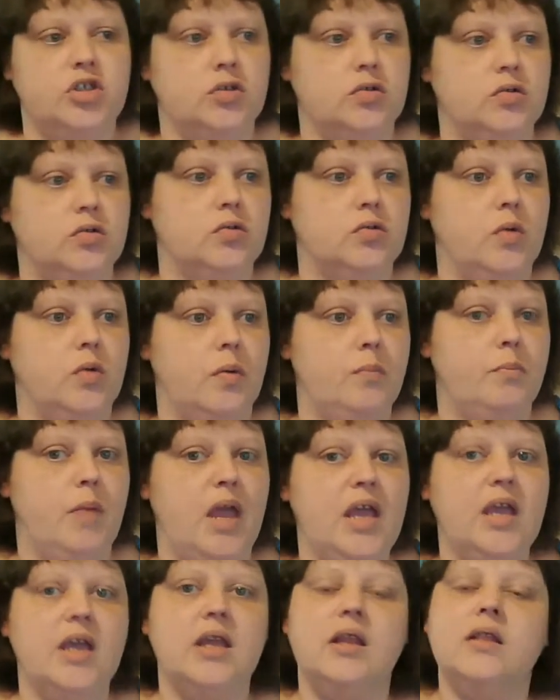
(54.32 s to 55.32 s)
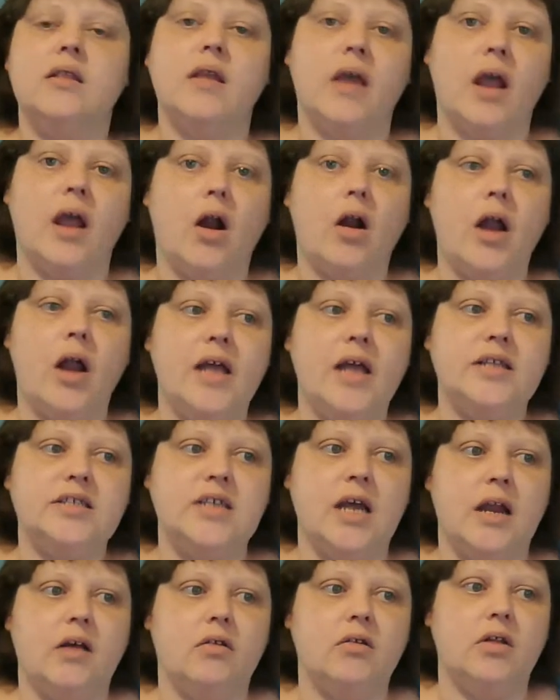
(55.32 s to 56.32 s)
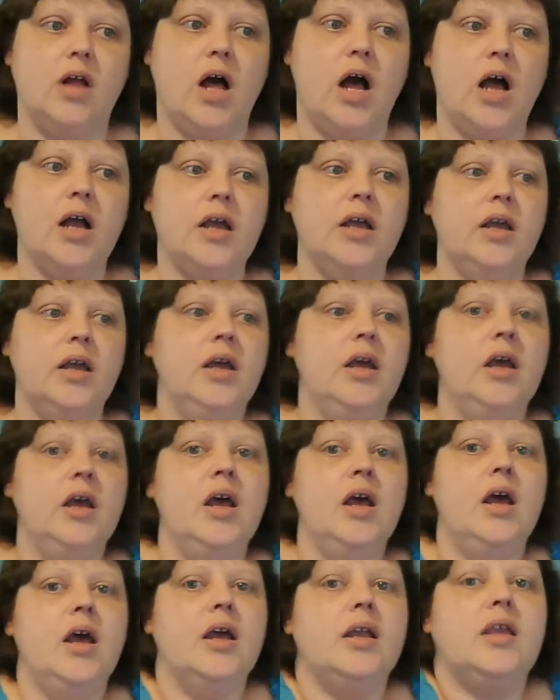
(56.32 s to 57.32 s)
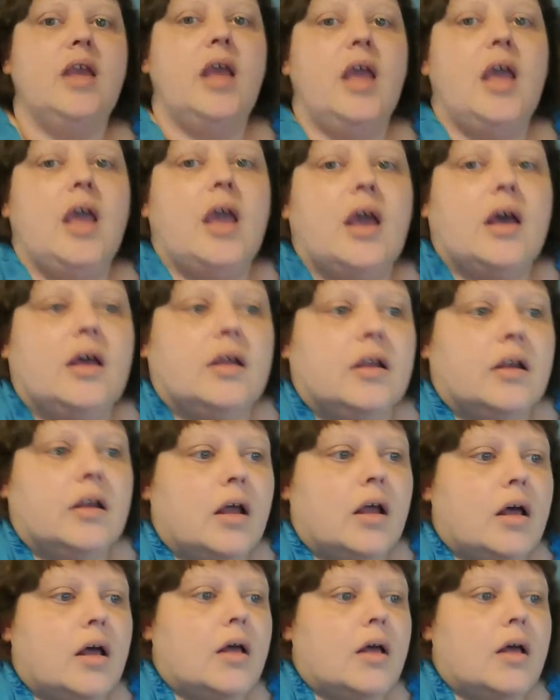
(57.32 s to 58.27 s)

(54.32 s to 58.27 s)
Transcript: to make it there at 10 o'clock can,